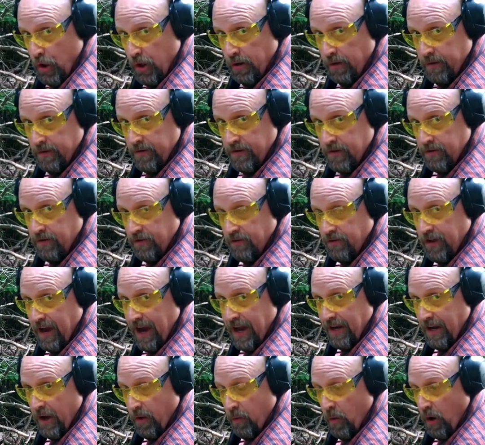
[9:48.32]
towards the
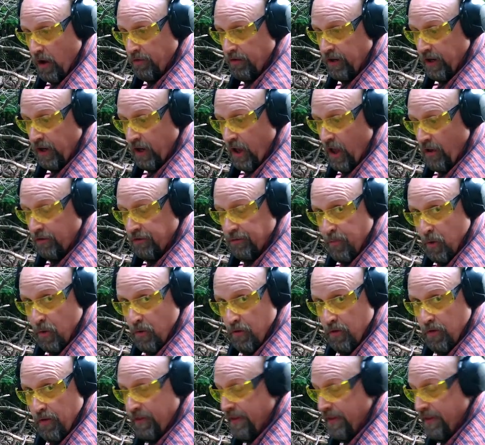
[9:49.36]
end, had more feed issues with the